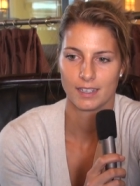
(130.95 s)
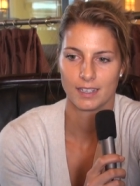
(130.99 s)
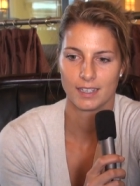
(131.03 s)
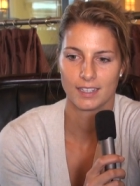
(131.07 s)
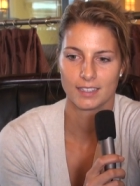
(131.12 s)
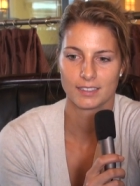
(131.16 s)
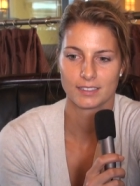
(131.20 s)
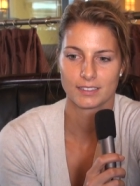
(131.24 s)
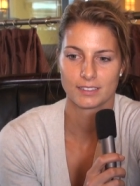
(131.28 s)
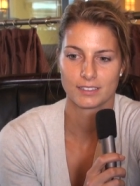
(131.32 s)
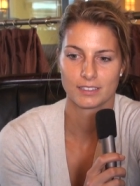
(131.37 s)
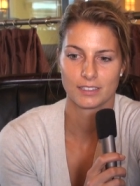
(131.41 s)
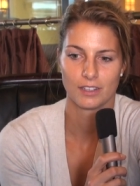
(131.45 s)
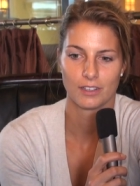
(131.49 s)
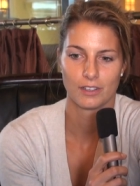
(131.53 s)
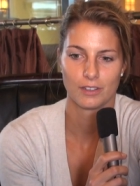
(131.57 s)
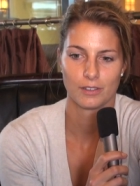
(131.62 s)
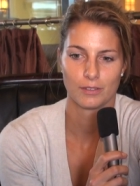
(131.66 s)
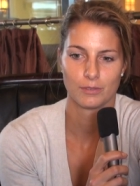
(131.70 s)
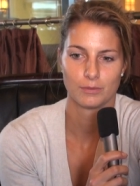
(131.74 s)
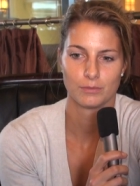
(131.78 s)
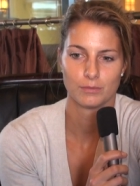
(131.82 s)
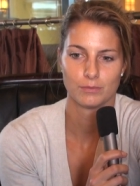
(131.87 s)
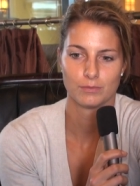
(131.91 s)
and
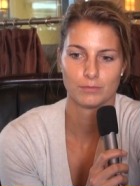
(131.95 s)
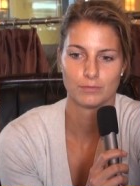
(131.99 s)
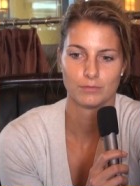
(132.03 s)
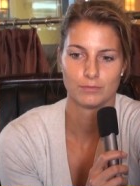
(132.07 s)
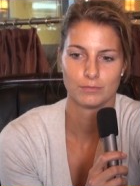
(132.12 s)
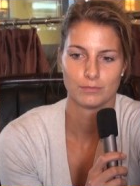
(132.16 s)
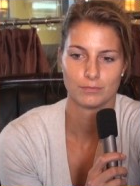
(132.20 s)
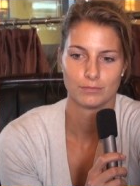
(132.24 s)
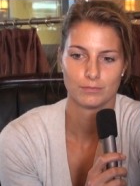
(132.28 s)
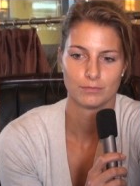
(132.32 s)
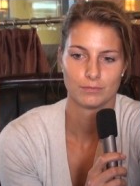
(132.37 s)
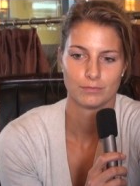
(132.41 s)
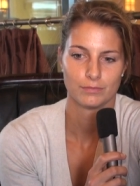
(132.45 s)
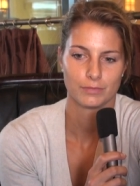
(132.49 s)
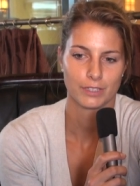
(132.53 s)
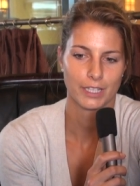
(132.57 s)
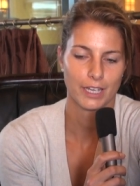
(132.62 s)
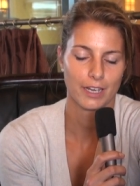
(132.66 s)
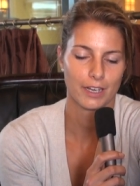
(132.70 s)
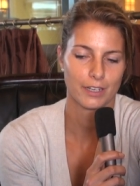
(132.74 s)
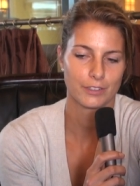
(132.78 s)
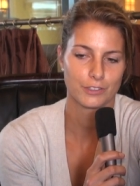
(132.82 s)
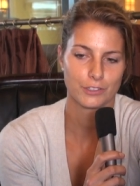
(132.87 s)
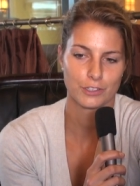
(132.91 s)
um, yeah,